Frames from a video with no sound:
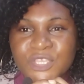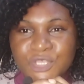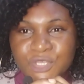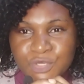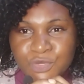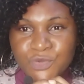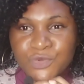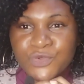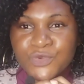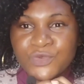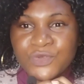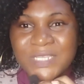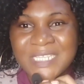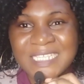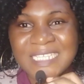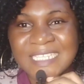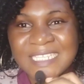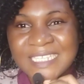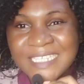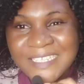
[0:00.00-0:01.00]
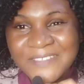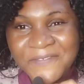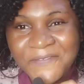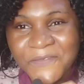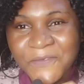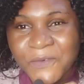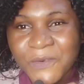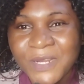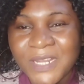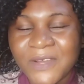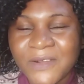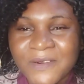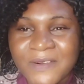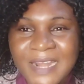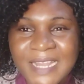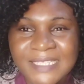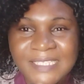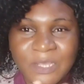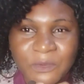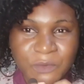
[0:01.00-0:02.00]
you do the needful. All
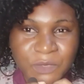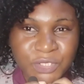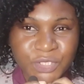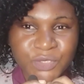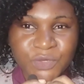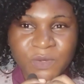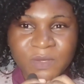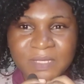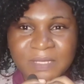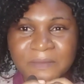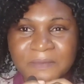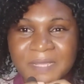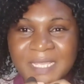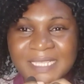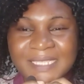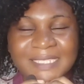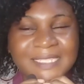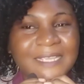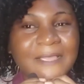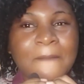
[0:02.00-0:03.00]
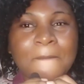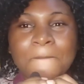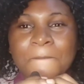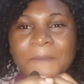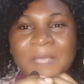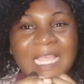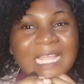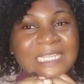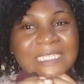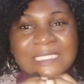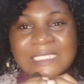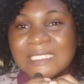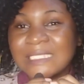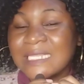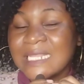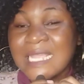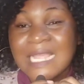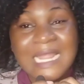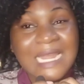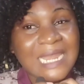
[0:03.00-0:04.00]
right, I wish you all the best. And
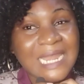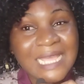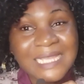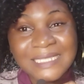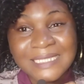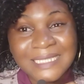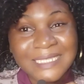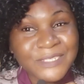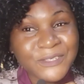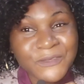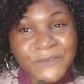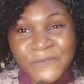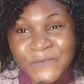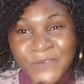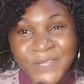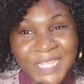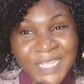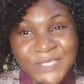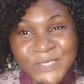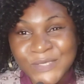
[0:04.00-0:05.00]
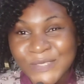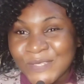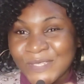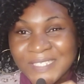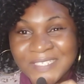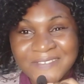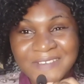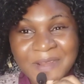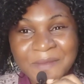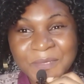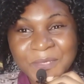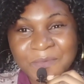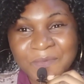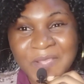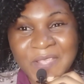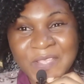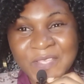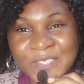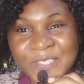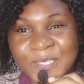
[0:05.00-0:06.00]
lastly, don't forget to subscribe to
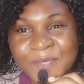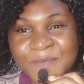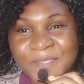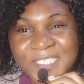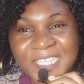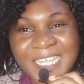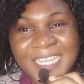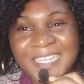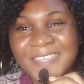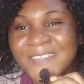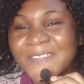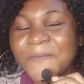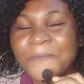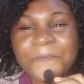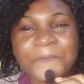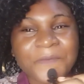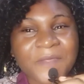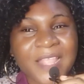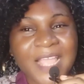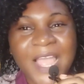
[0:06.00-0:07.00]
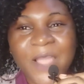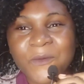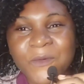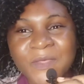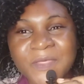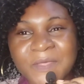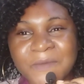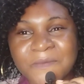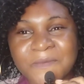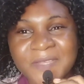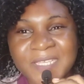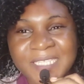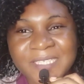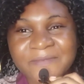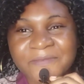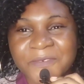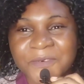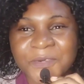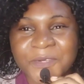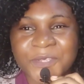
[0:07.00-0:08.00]
my YouTube channel. I want the
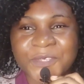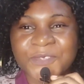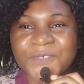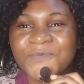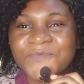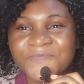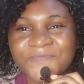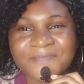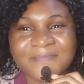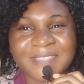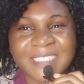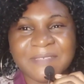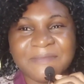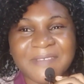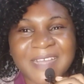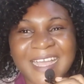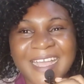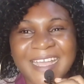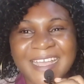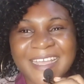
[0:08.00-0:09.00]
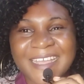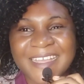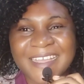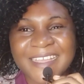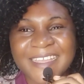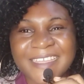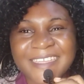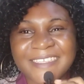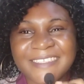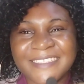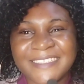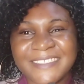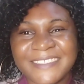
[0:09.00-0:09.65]
best for you. Bye.